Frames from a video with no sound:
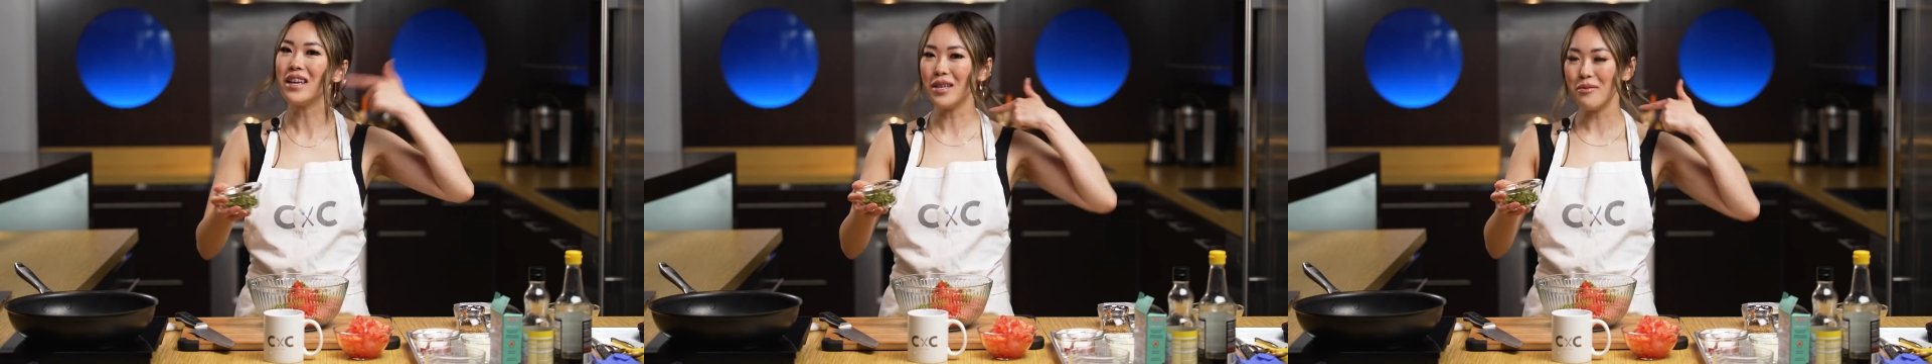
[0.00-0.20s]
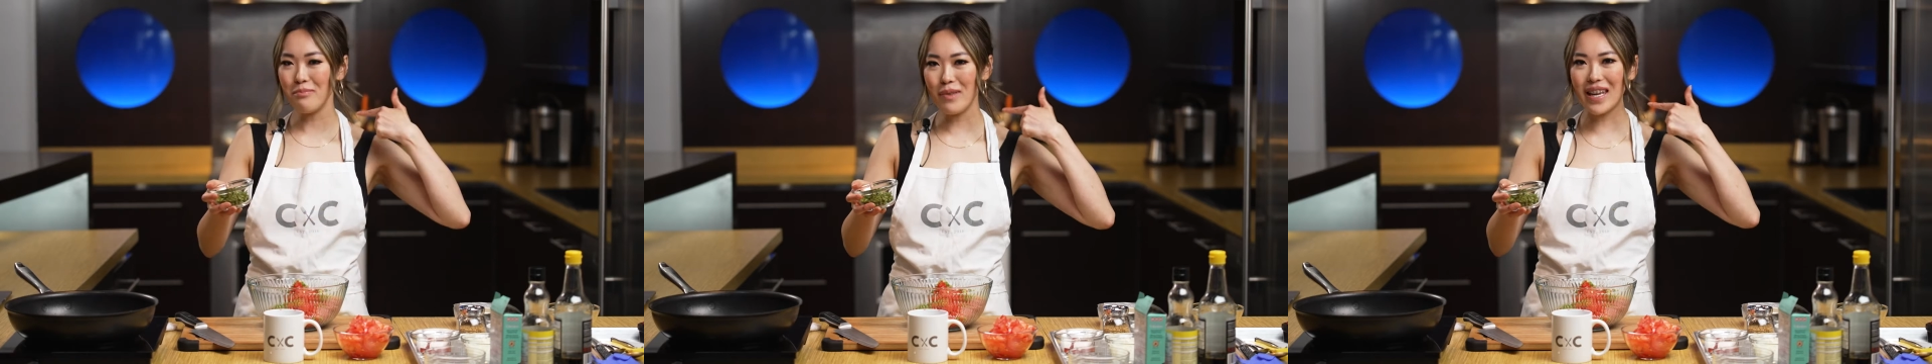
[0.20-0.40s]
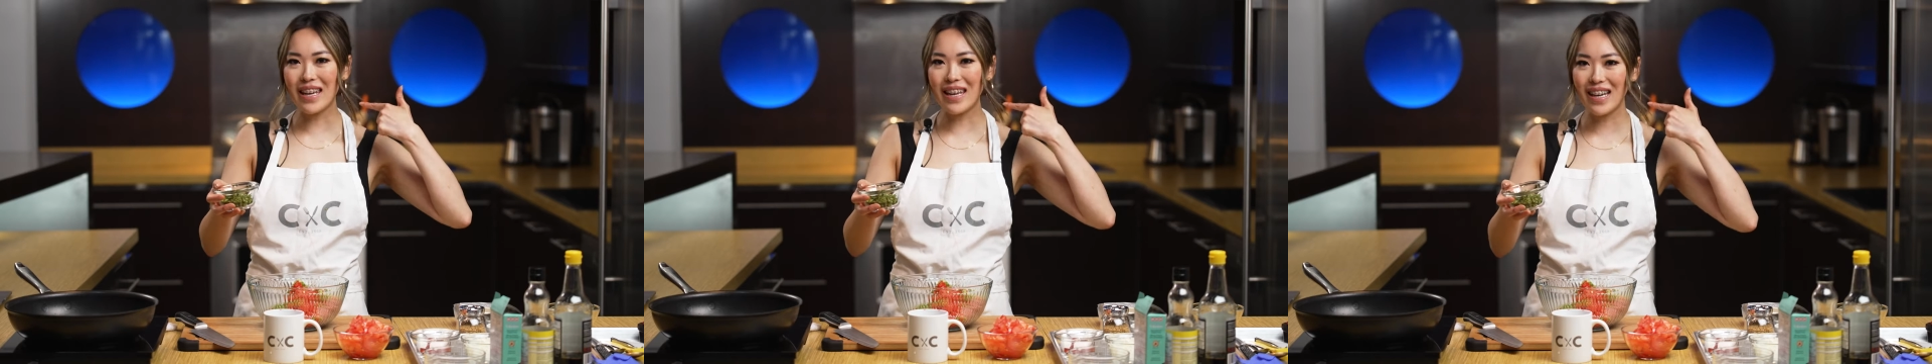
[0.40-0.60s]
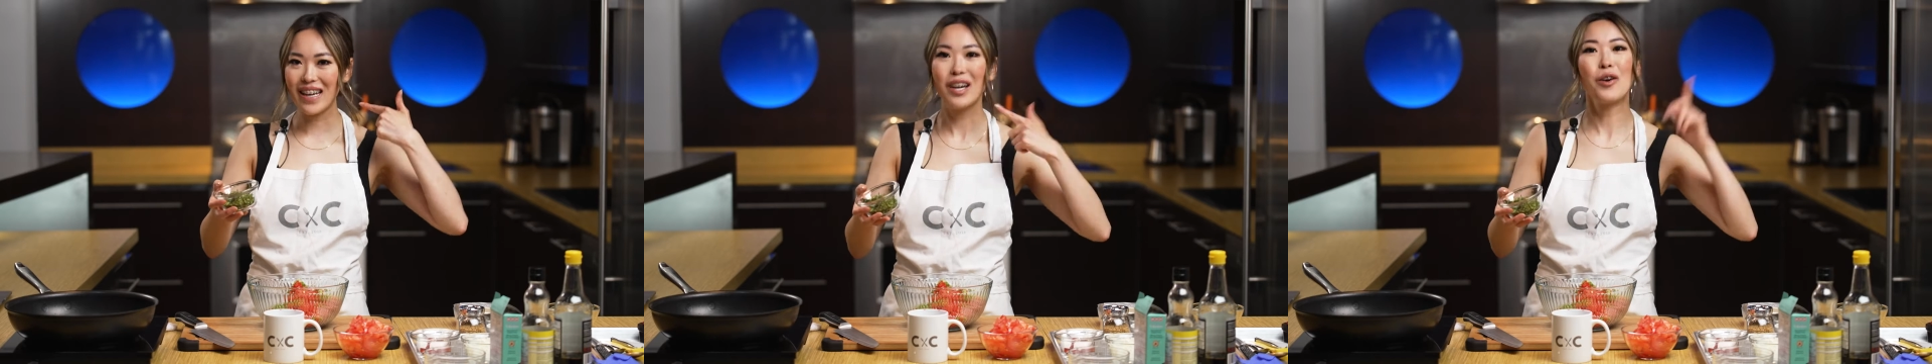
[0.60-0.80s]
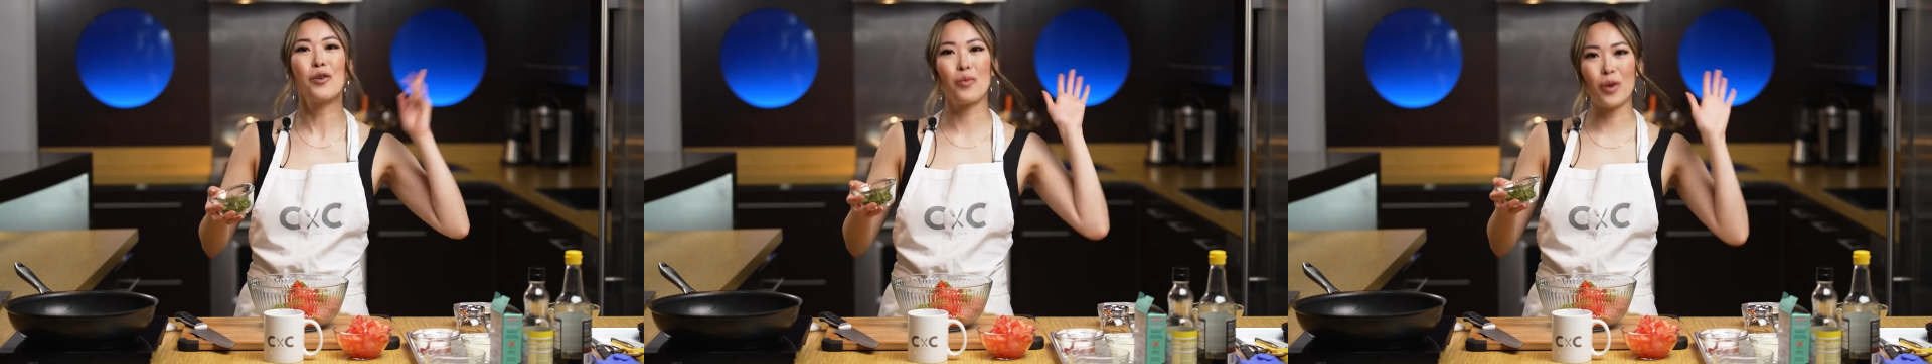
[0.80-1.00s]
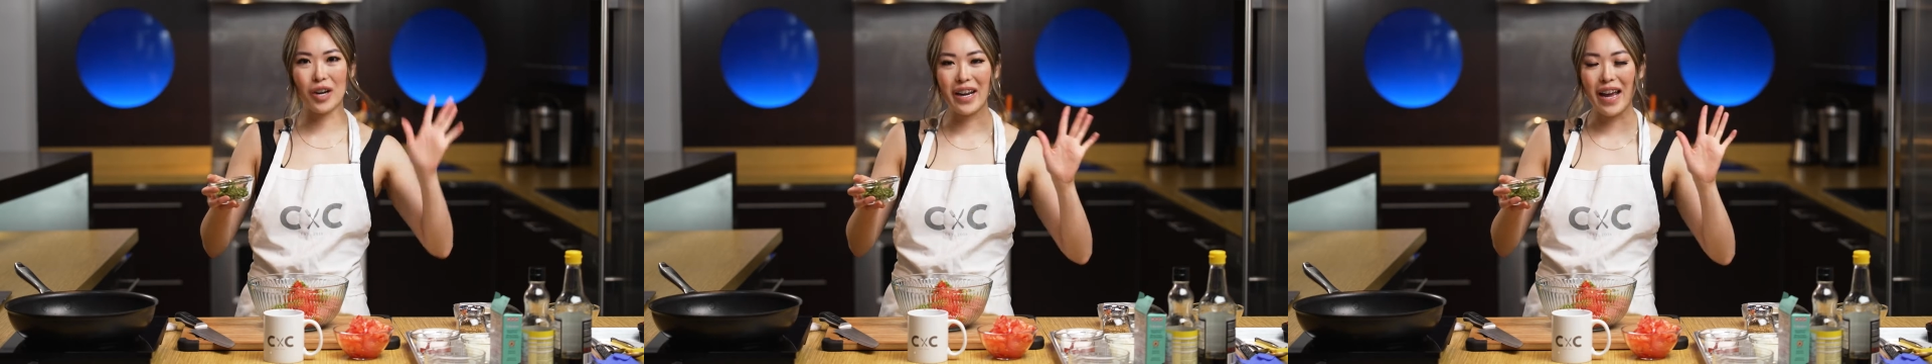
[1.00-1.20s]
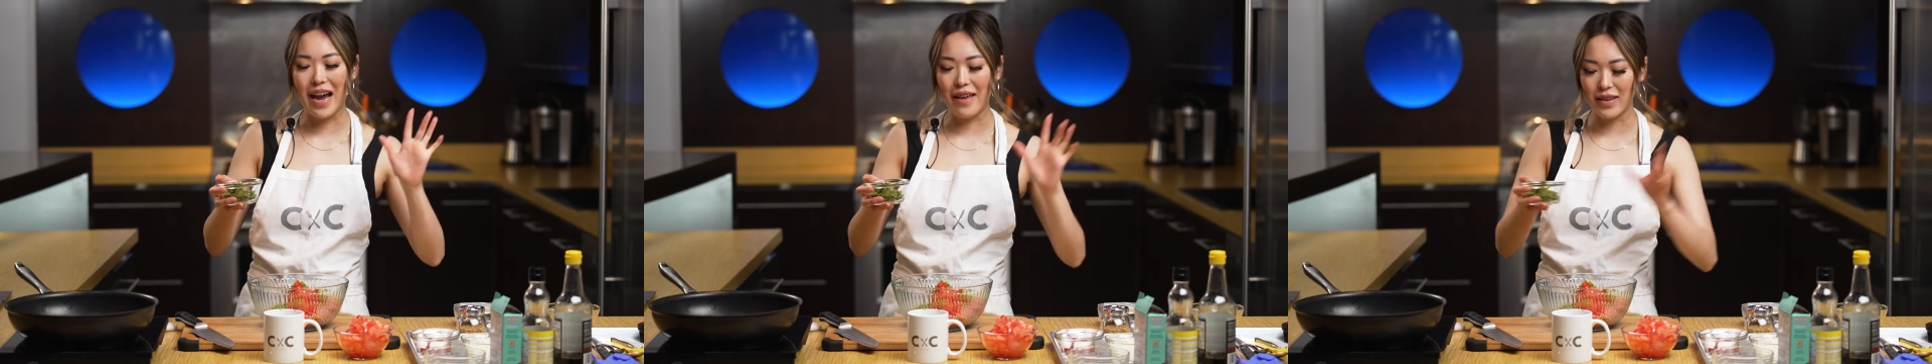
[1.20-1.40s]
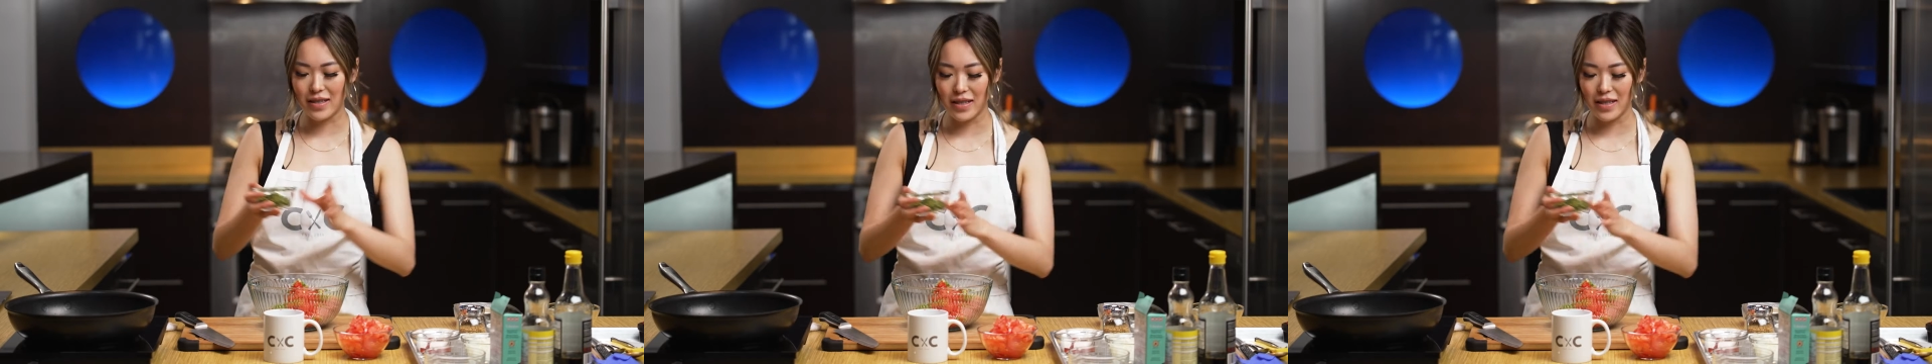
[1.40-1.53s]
me, we're gonna add this